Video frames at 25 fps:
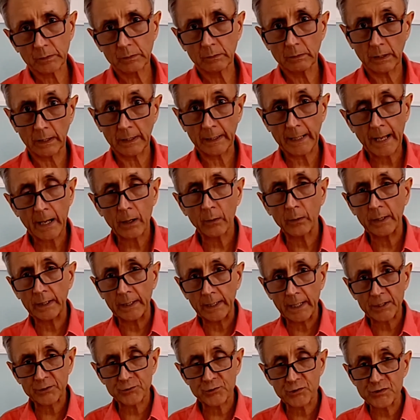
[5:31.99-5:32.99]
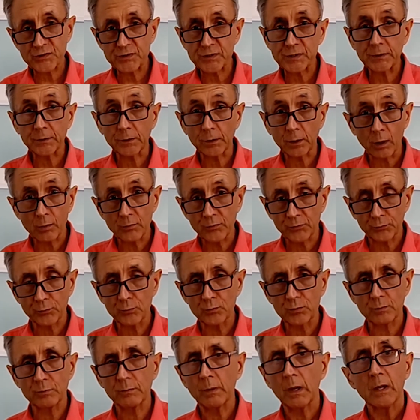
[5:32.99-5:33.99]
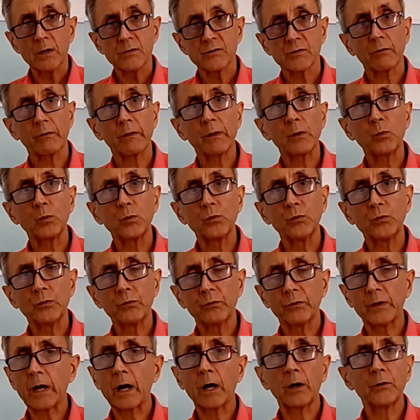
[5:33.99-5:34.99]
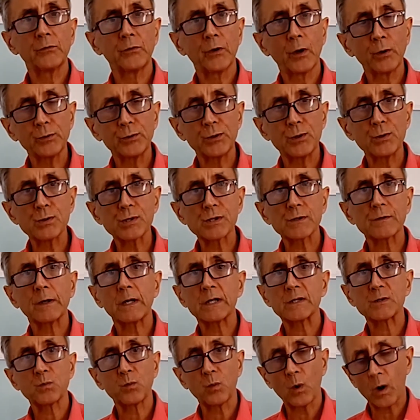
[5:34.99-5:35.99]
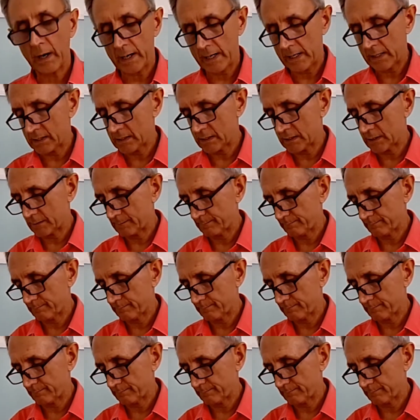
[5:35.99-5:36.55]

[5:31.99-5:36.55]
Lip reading: allow electricity to go through them, so they are no use as wires.